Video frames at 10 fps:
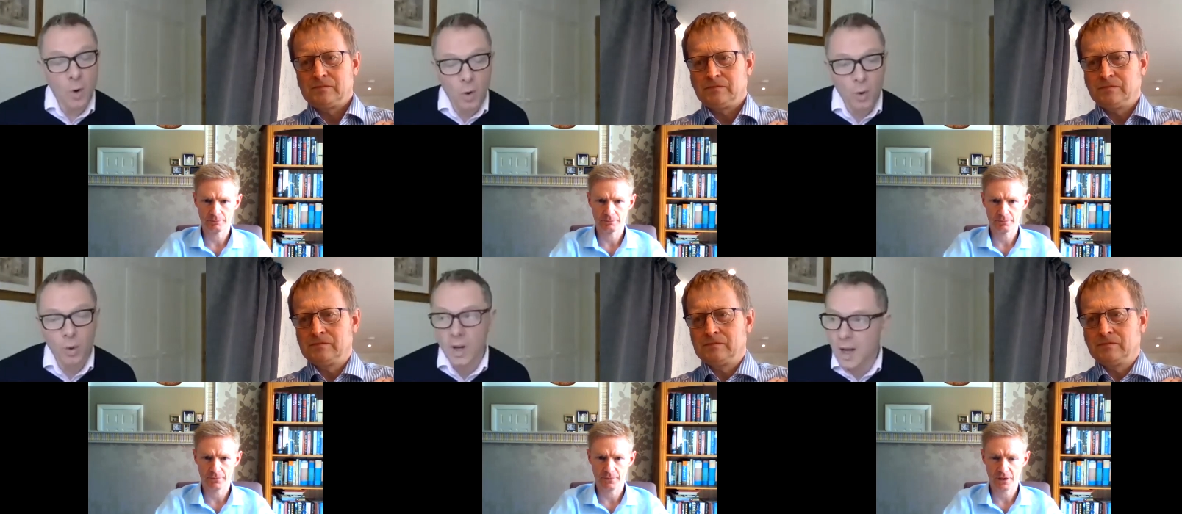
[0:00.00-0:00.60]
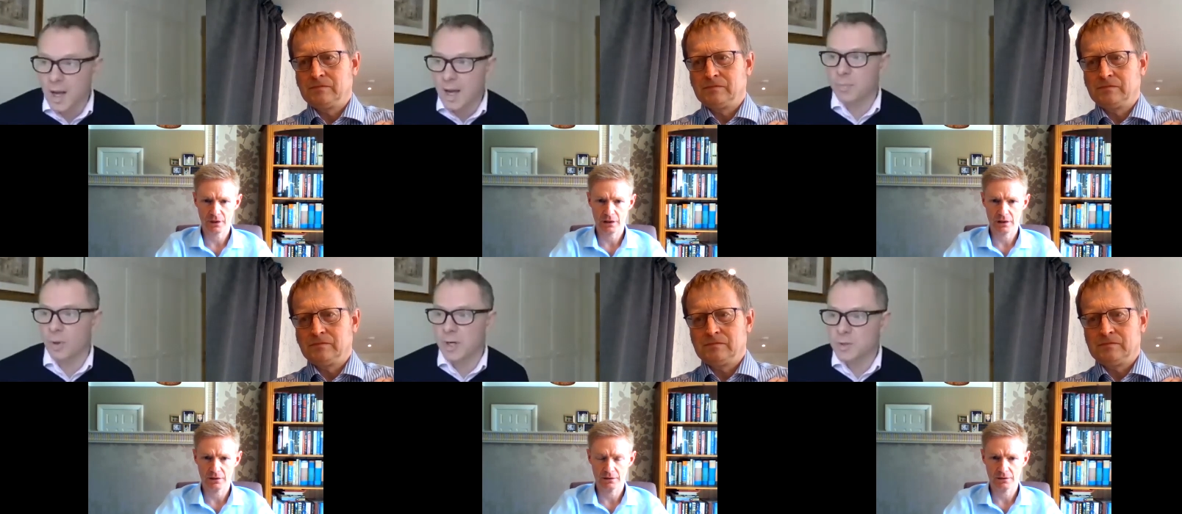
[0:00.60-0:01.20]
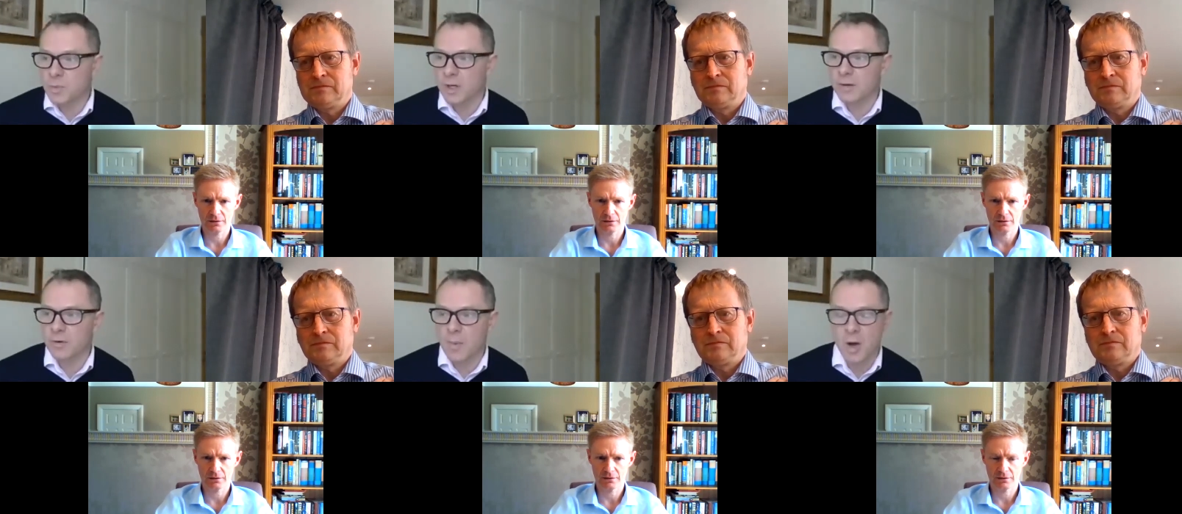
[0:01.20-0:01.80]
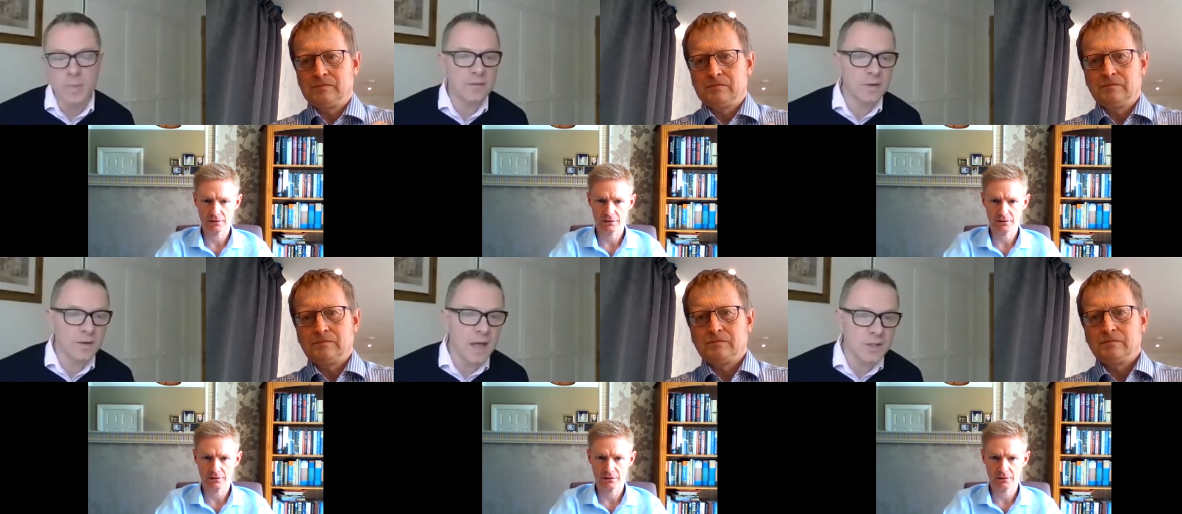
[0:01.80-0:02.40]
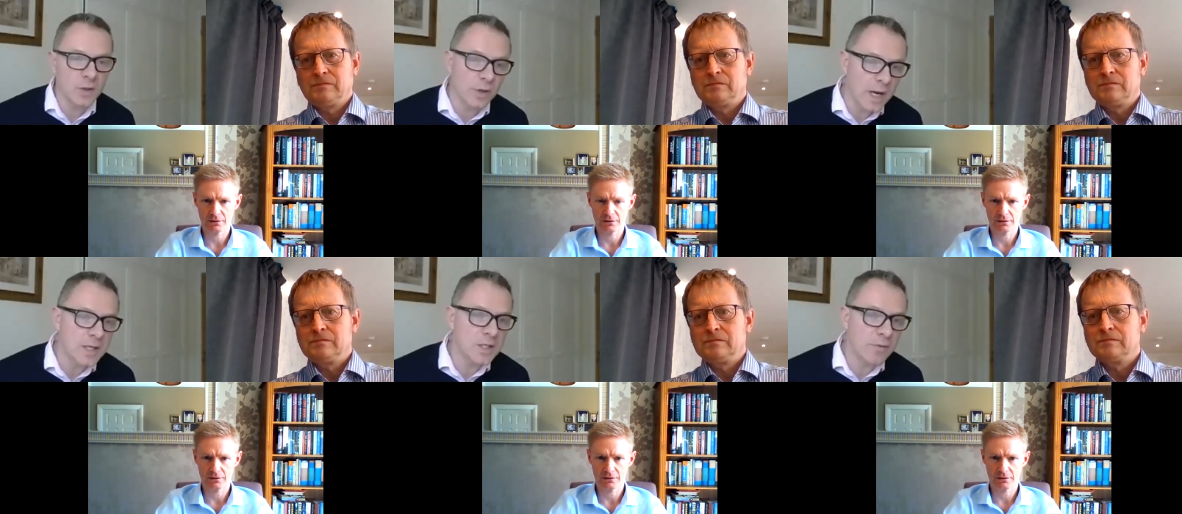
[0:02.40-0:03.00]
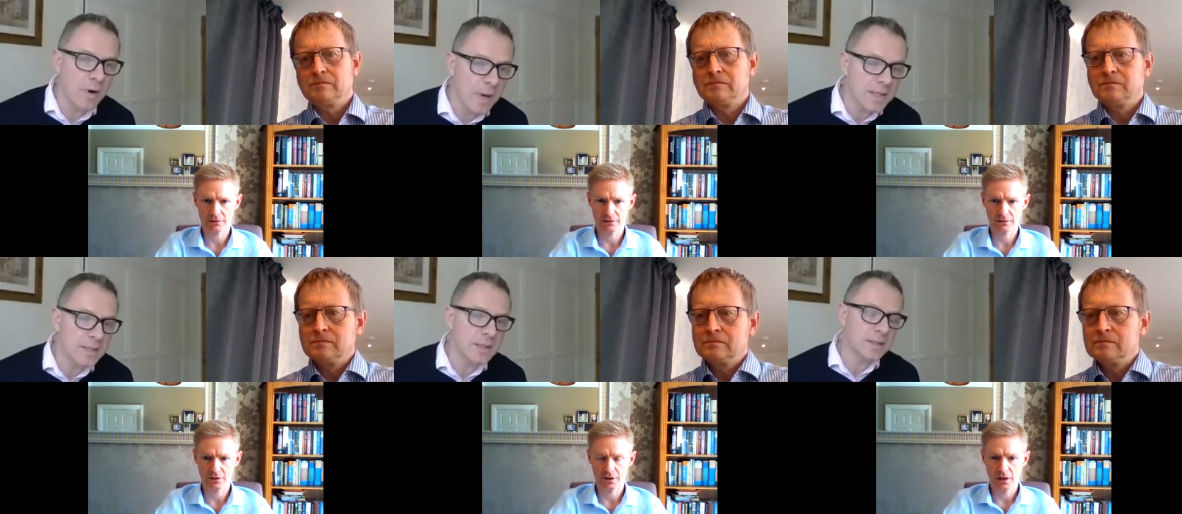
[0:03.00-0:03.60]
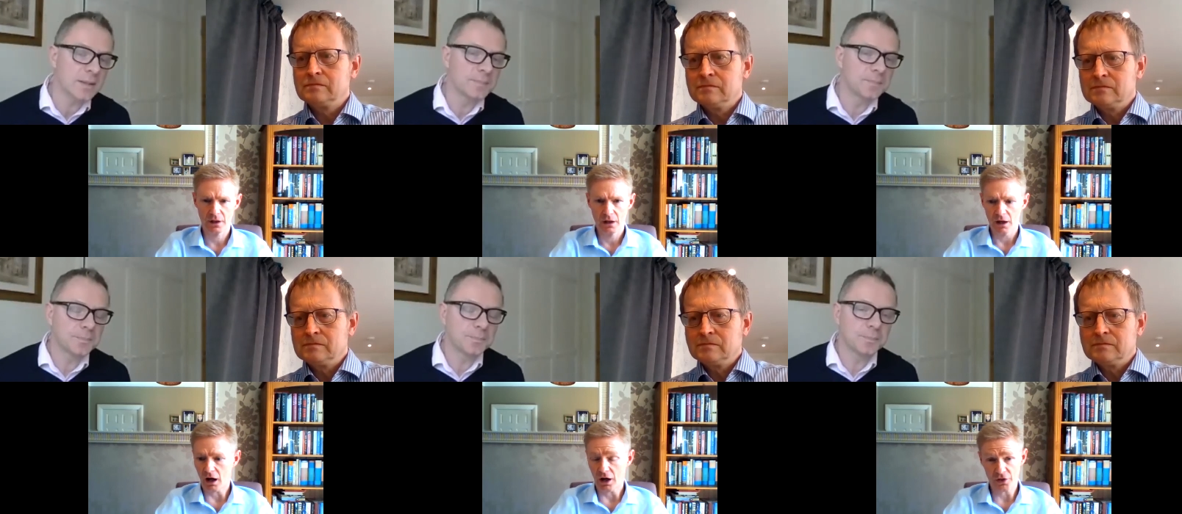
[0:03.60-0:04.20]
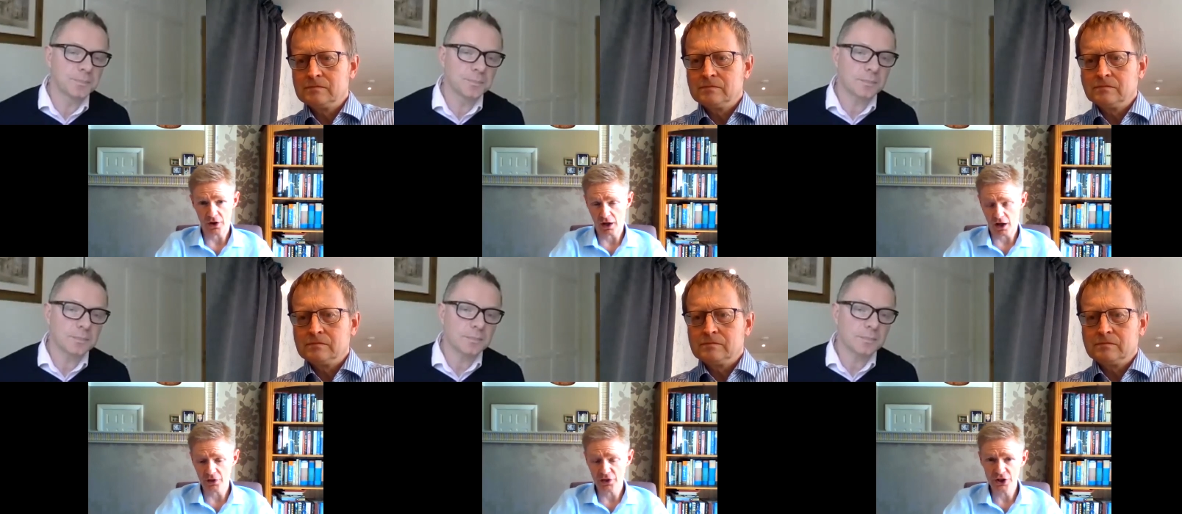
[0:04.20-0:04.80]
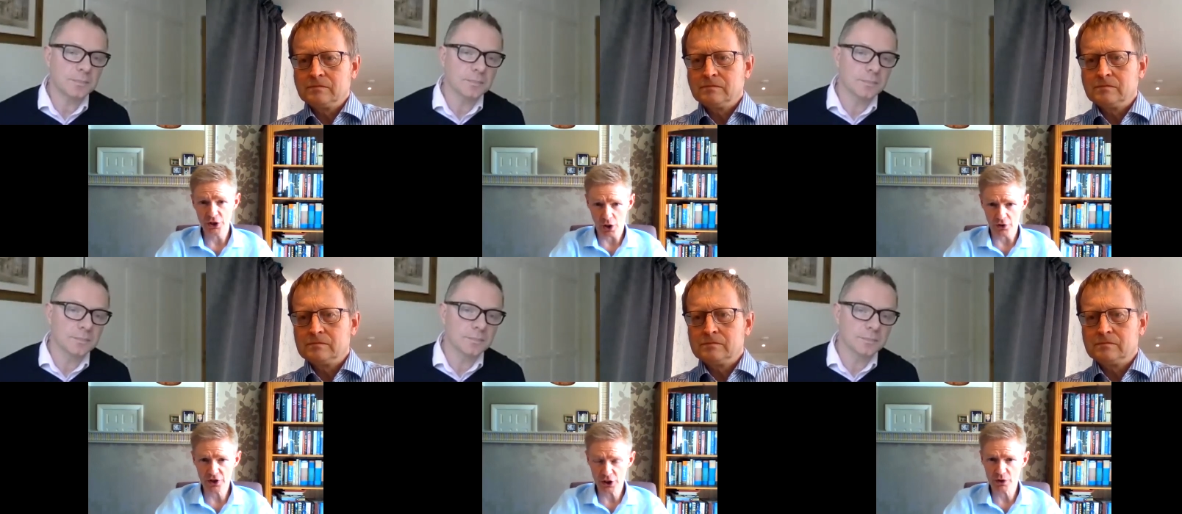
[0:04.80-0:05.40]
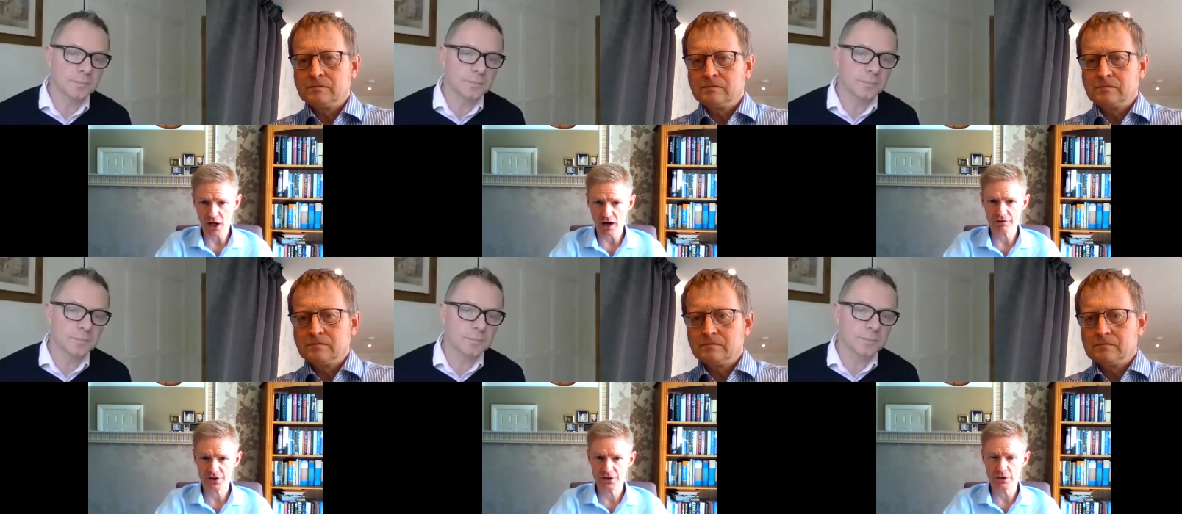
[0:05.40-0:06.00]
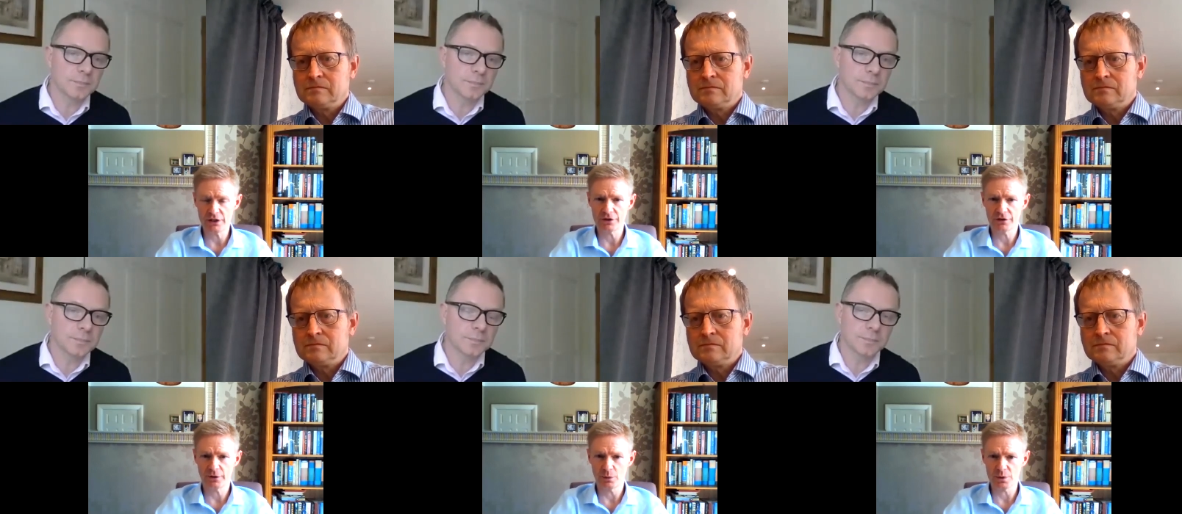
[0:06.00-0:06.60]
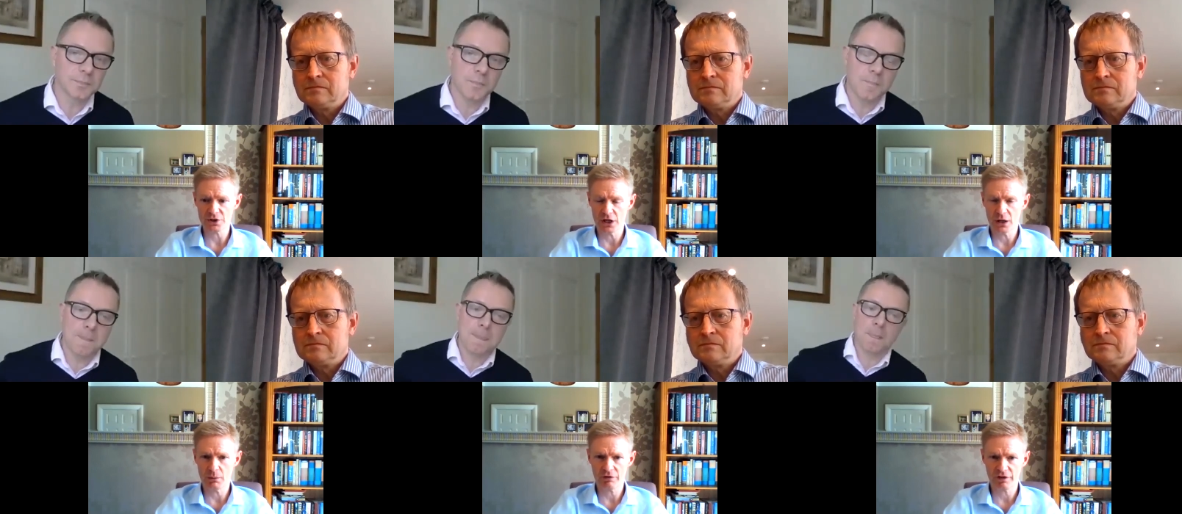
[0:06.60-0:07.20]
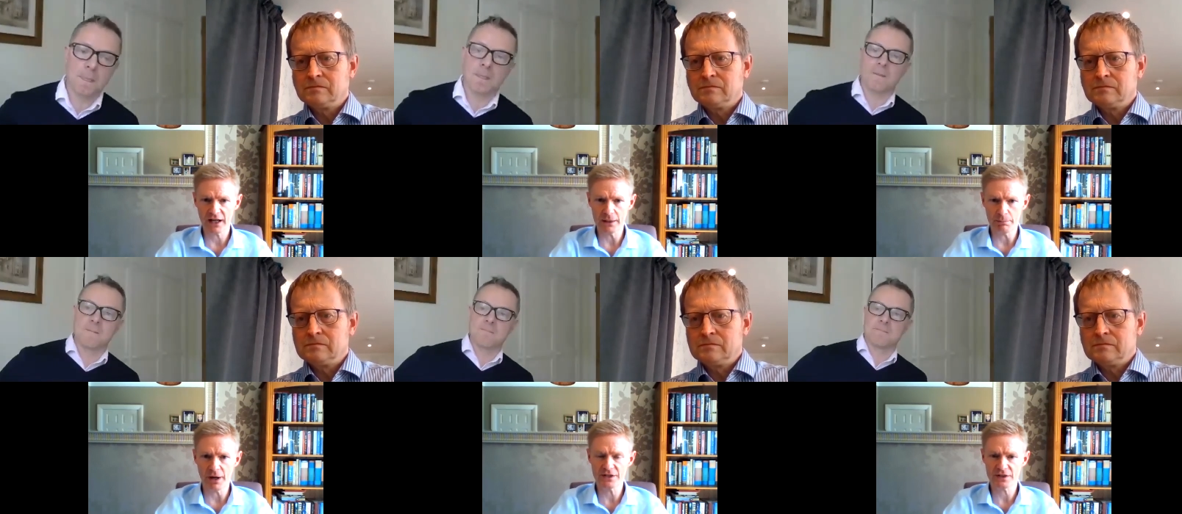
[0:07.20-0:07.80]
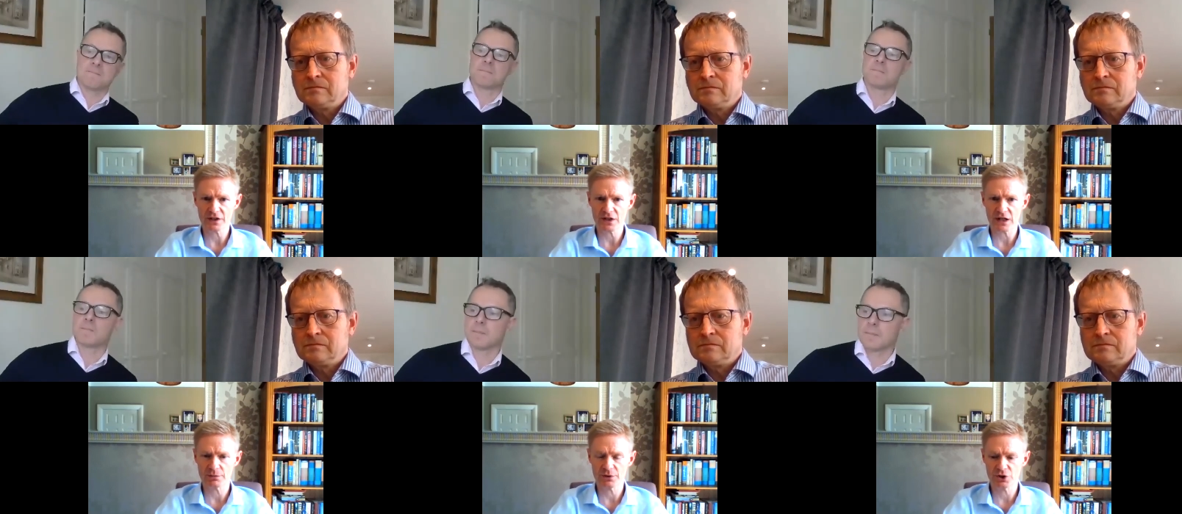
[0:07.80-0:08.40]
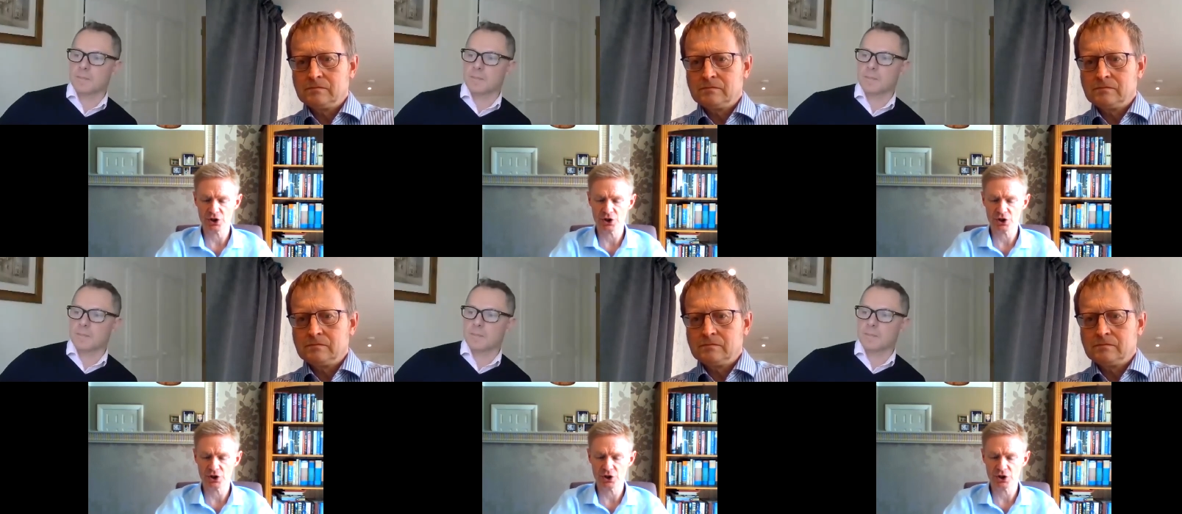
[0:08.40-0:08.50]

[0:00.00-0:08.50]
Speaker 1: all uh, employees working from home, even if that's on an interim basis?
Speaker 2: I, th I, think you I think you would have to, even if it was um, a fairly basic assessment,